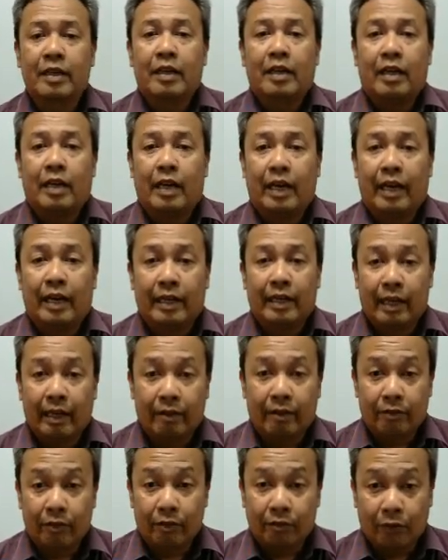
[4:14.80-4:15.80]
And
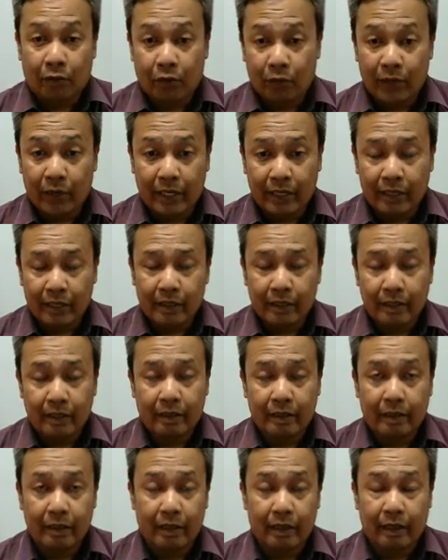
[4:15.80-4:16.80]
then the following
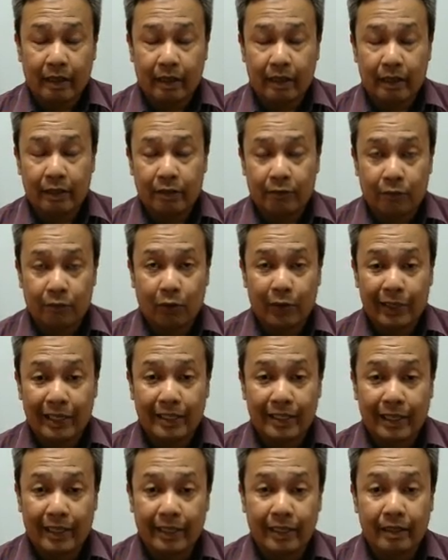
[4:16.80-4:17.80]

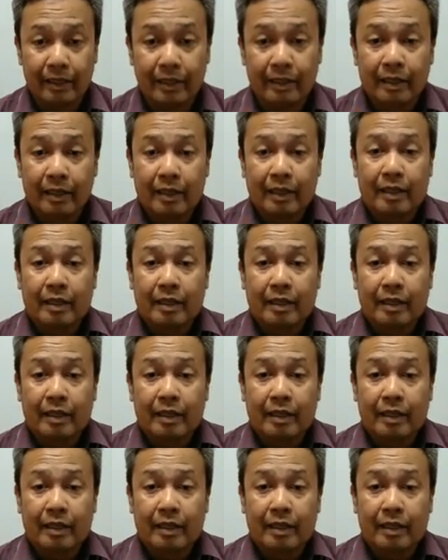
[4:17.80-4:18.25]
cycle,